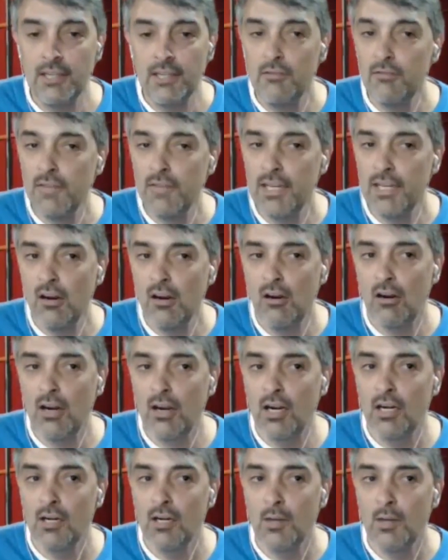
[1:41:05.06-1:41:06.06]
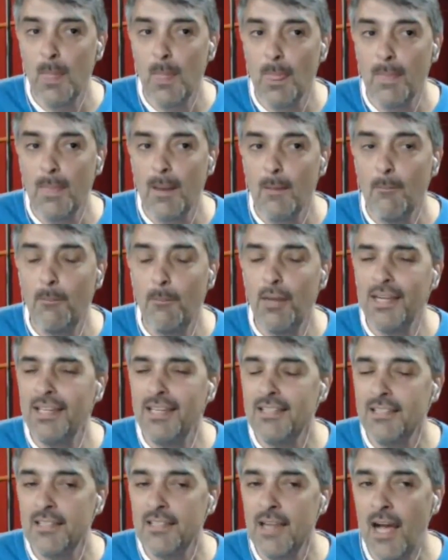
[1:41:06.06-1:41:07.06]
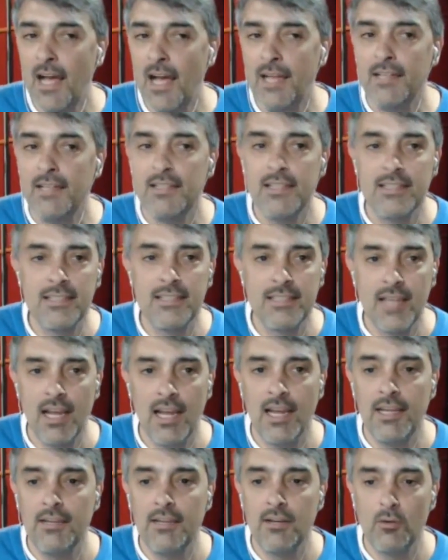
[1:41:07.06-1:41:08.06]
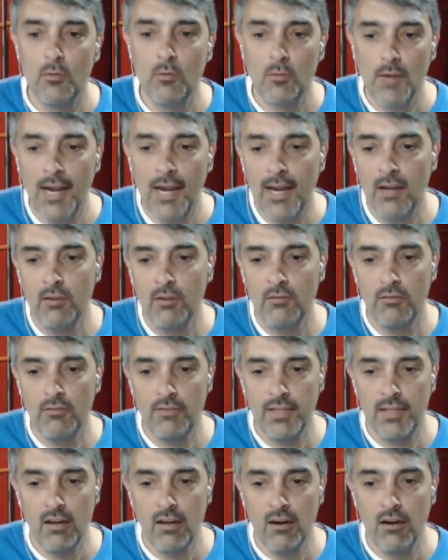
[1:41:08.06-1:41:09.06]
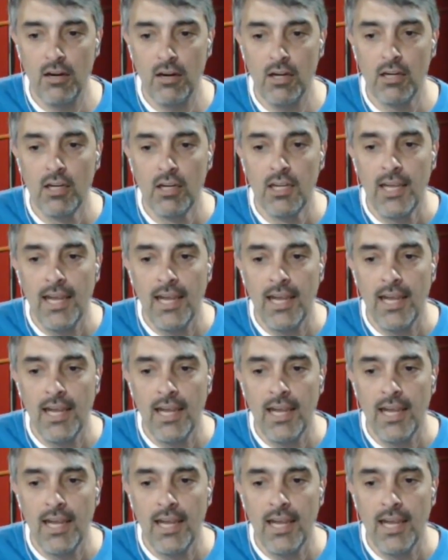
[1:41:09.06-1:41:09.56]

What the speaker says: in VR, but it's not designed around VR.